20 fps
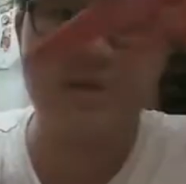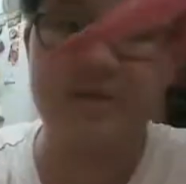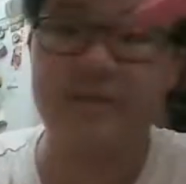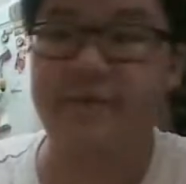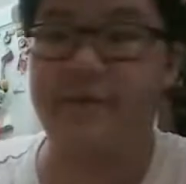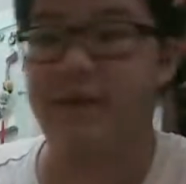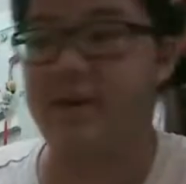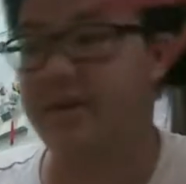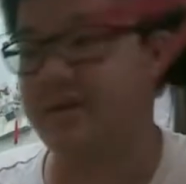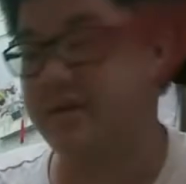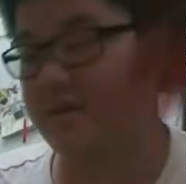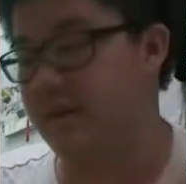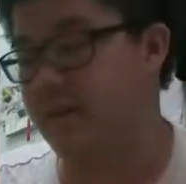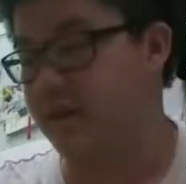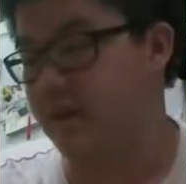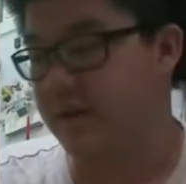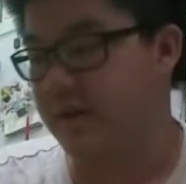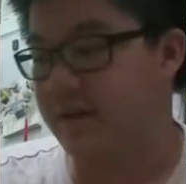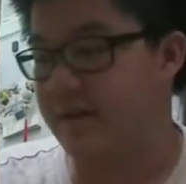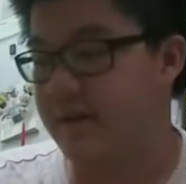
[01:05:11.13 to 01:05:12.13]
invite,
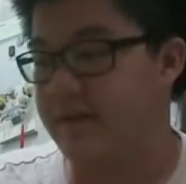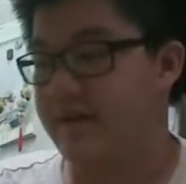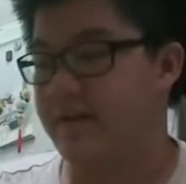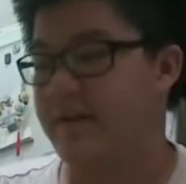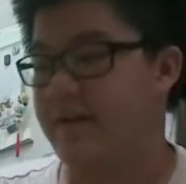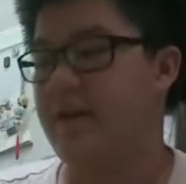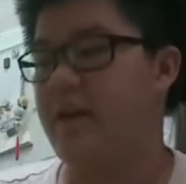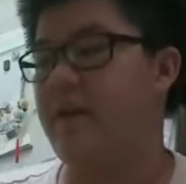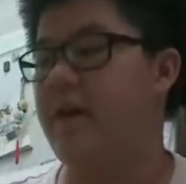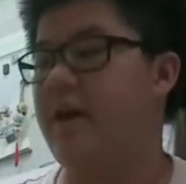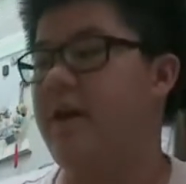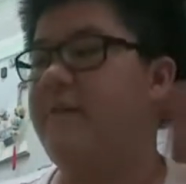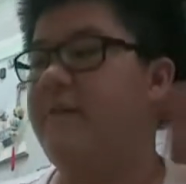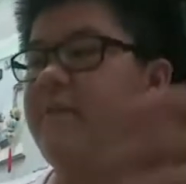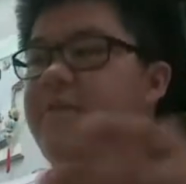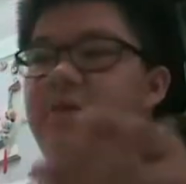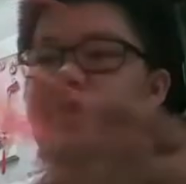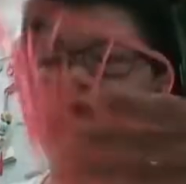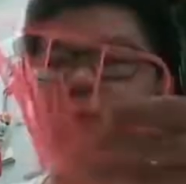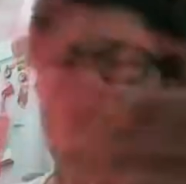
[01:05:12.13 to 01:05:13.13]
and then the